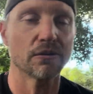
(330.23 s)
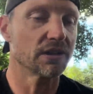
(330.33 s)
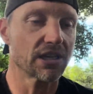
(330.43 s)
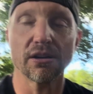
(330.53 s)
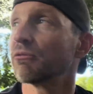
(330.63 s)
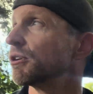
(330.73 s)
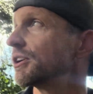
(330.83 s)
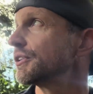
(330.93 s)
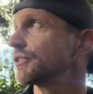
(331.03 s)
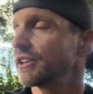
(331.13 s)
I got one
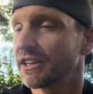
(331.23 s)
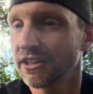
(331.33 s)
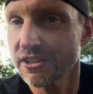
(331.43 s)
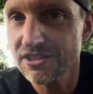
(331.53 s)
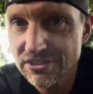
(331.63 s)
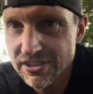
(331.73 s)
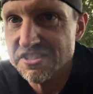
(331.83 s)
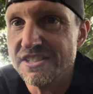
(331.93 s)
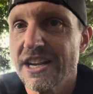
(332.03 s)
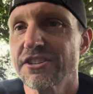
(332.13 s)
other thing here too. This
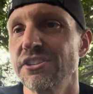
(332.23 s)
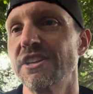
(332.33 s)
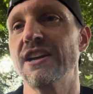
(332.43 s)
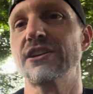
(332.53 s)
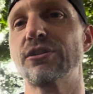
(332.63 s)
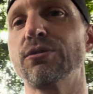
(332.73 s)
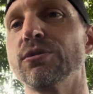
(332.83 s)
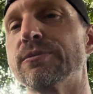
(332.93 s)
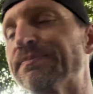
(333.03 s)
is actually kind of cool.